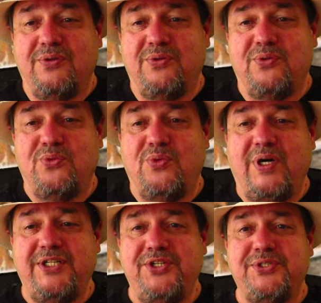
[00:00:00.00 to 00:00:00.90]

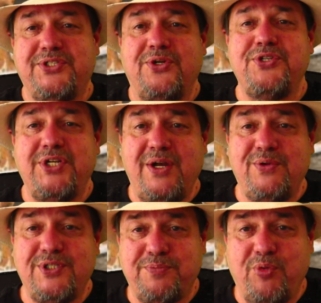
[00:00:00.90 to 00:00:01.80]
what do you associate
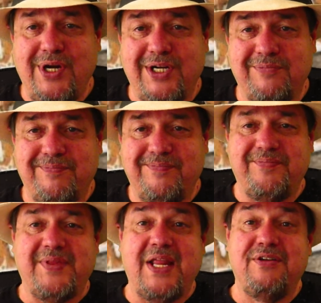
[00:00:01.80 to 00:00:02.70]
with spring?
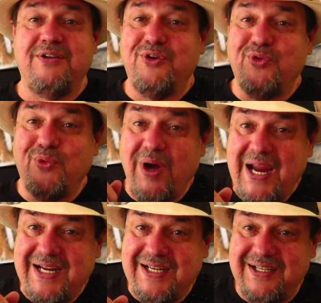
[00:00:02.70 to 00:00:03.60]

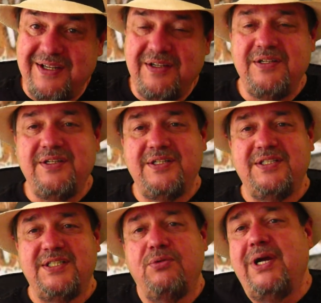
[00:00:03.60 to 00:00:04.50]
Rain.
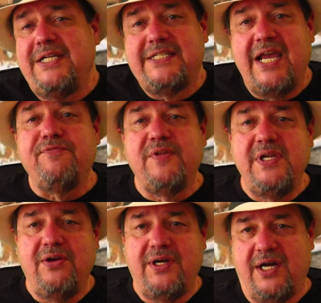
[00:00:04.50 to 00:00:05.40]
It rains half the
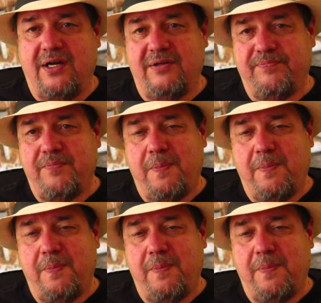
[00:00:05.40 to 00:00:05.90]
year here.